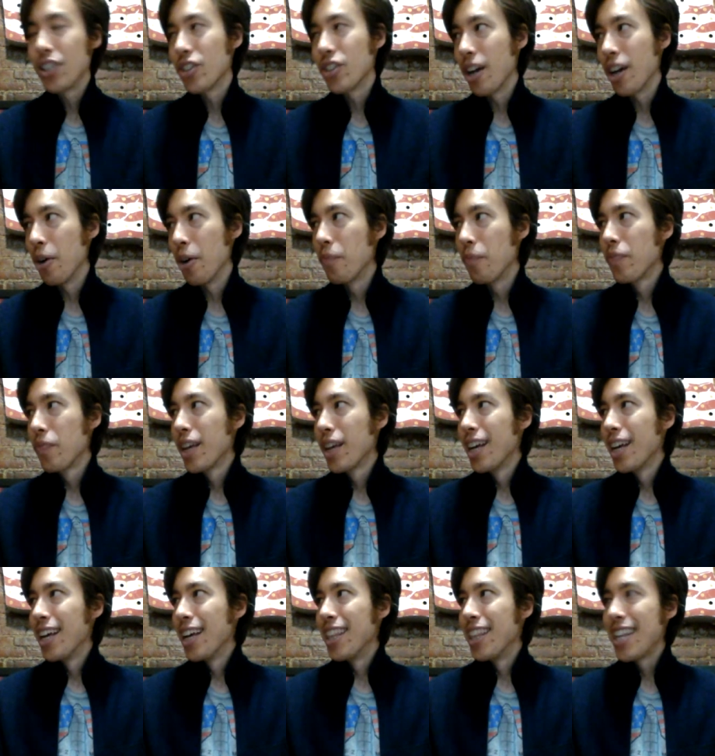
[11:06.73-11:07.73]
So
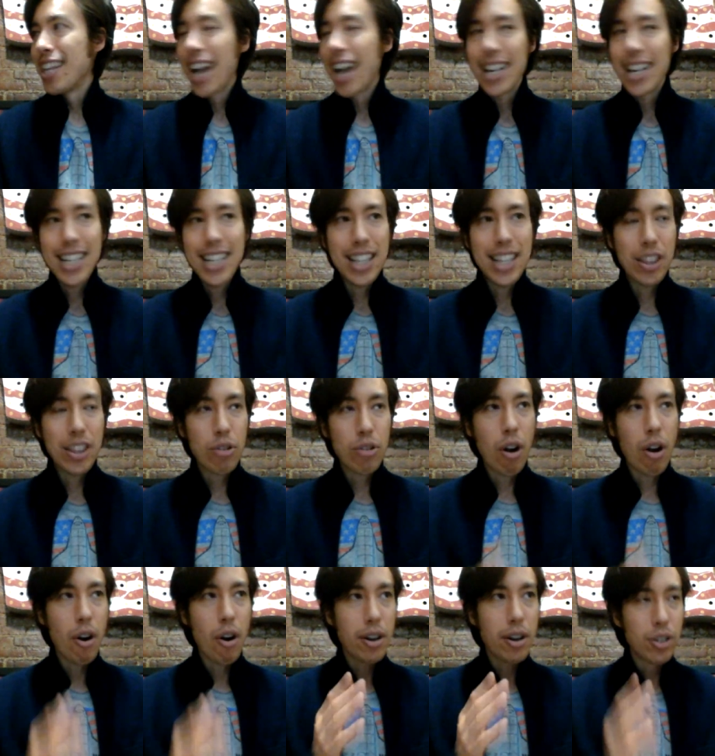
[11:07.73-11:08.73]
the idea that
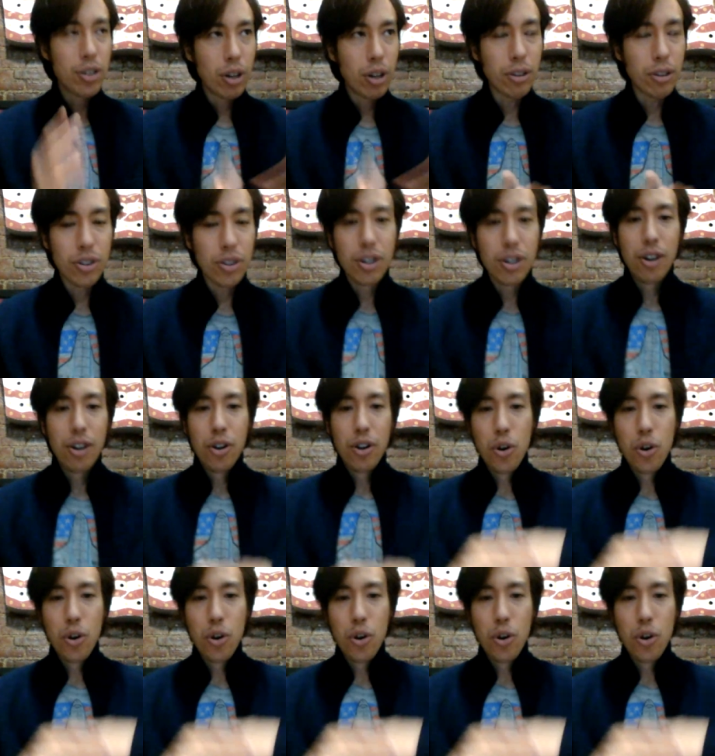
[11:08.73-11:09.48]
there are adults